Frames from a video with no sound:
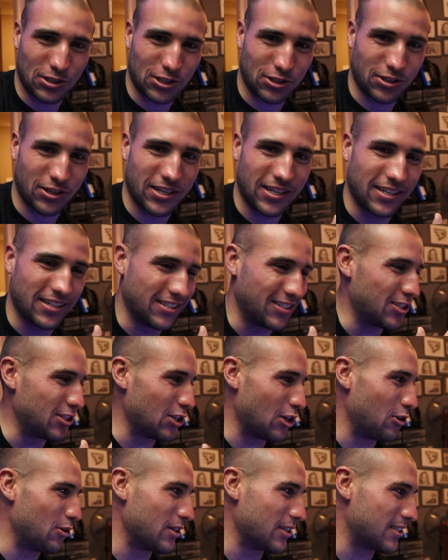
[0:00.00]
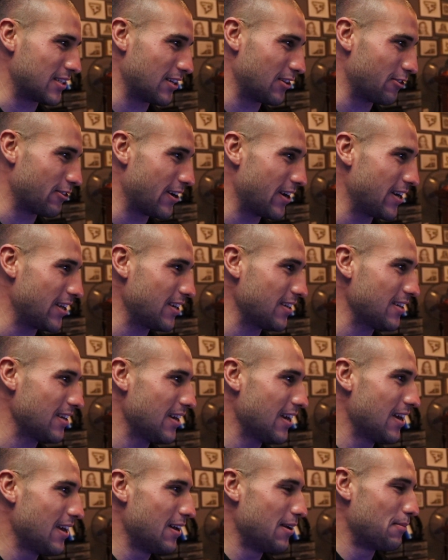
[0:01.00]
screen is so exhilarating,
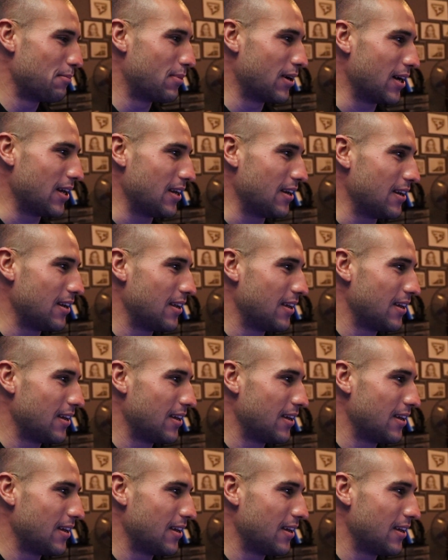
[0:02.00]
but